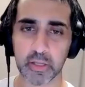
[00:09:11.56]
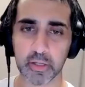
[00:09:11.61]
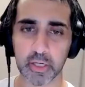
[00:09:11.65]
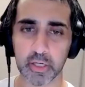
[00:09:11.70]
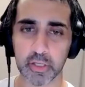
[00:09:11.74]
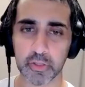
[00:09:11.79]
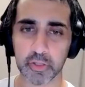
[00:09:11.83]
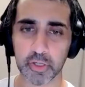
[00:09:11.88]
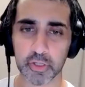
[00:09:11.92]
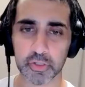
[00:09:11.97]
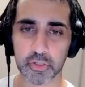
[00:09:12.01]

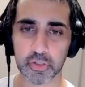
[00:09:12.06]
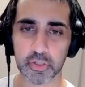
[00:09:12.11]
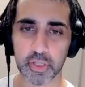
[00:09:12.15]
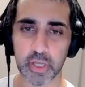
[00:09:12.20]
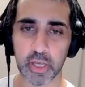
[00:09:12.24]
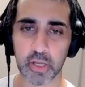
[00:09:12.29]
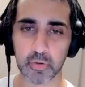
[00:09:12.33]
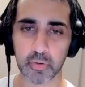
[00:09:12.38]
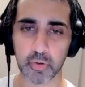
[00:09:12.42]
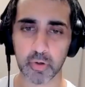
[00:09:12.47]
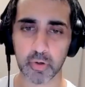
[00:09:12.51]
any thoughts on
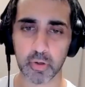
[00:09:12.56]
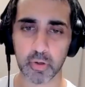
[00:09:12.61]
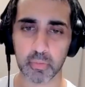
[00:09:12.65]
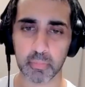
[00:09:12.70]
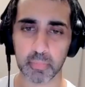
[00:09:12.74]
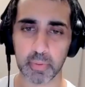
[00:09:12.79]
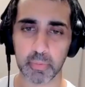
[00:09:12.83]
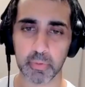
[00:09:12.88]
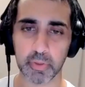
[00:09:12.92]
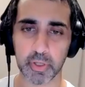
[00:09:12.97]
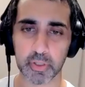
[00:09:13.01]
that, or
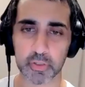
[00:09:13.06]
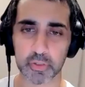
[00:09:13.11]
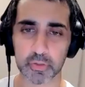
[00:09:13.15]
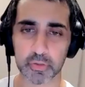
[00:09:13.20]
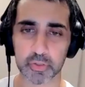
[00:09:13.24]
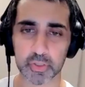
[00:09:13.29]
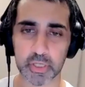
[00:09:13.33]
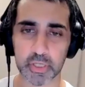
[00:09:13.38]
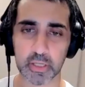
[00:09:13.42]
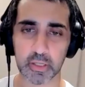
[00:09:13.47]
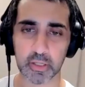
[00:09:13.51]
maybe thoughts on
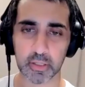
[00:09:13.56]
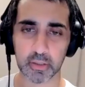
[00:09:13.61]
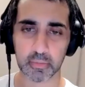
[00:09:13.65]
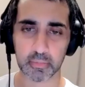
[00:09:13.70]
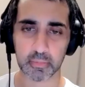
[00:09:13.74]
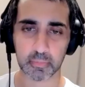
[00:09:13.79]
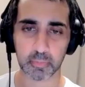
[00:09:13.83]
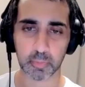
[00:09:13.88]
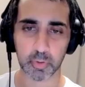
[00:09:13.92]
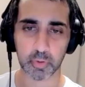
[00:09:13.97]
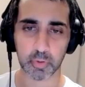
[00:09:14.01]
scaling?
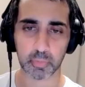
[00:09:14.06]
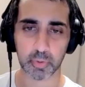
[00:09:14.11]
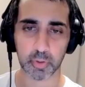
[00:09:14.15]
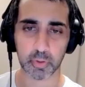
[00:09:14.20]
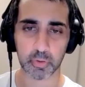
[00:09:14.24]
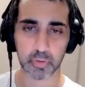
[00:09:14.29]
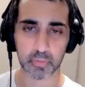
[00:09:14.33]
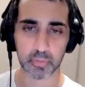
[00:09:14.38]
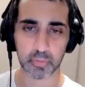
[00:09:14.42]
One or both?